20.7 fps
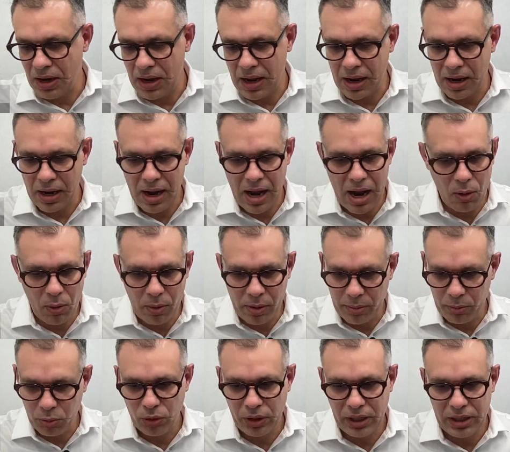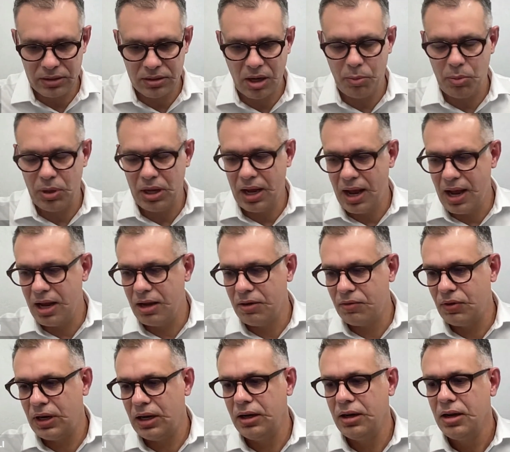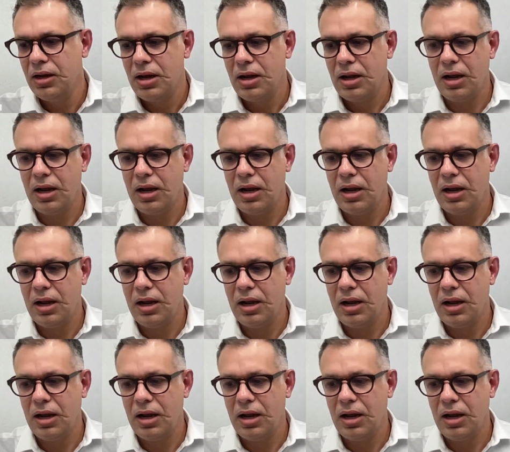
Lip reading: how employees are behaving